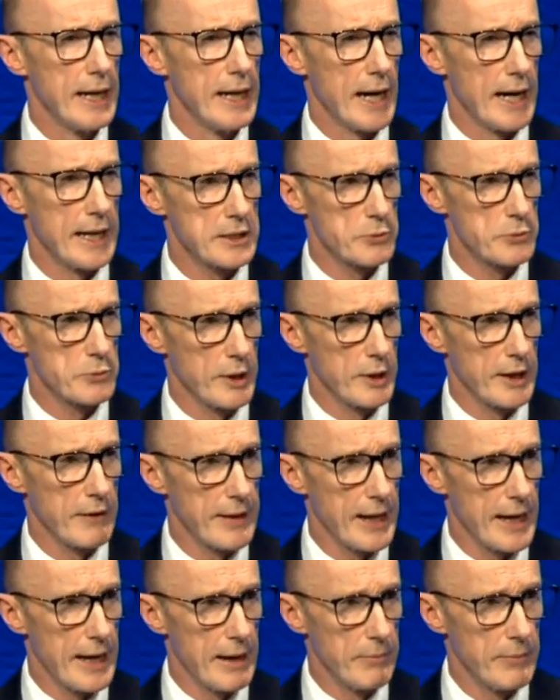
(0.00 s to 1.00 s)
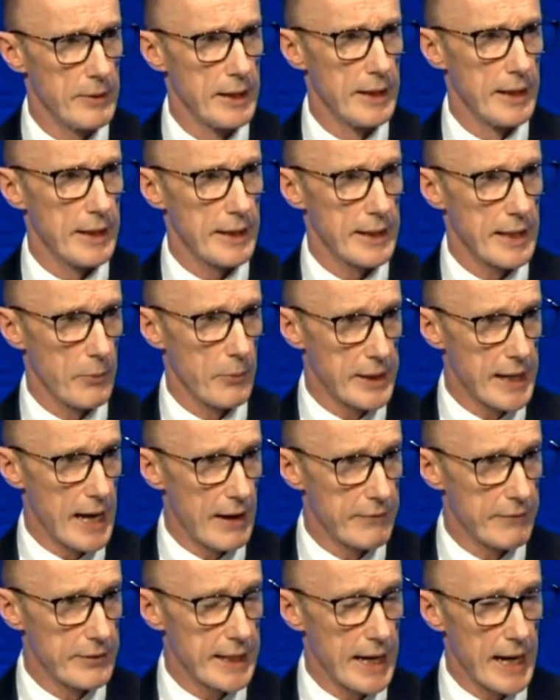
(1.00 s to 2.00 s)
and it's one of them that we
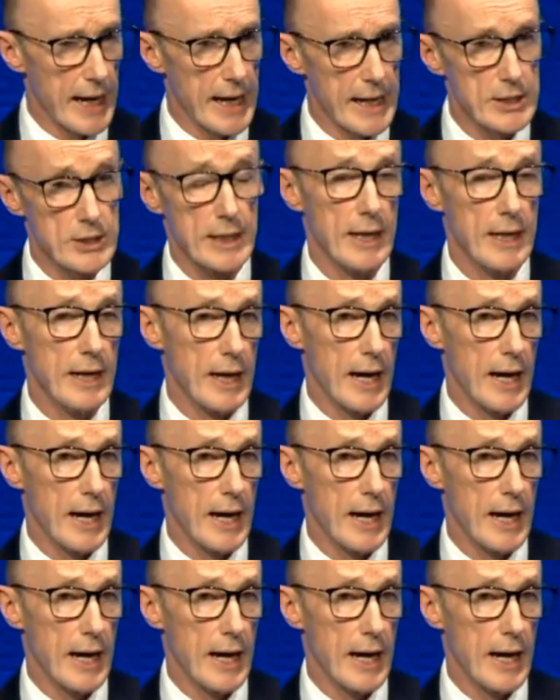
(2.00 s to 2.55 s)
have engaged.